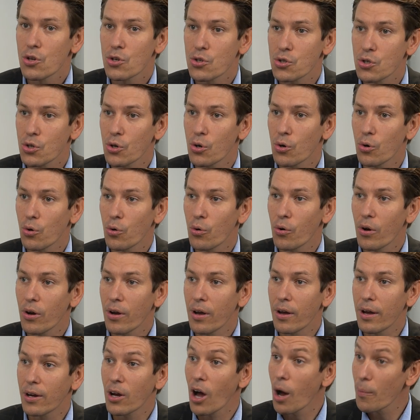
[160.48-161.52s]
So
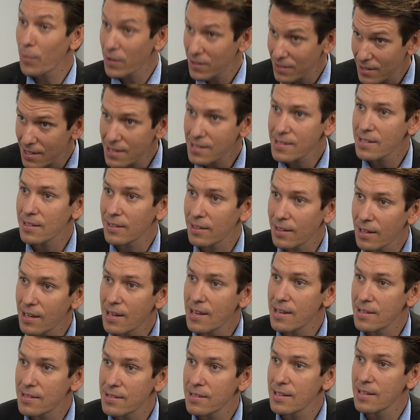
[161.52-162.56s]
competition
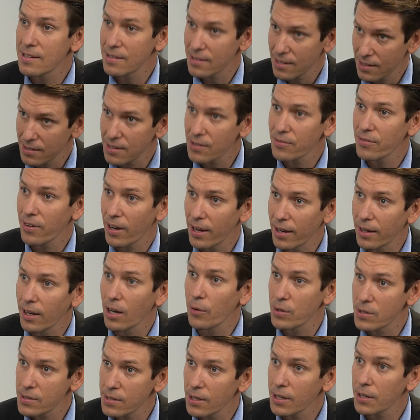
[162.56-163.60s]
is intensifying, I
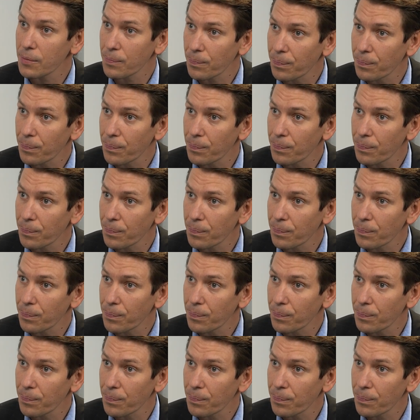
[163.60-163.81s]
would say.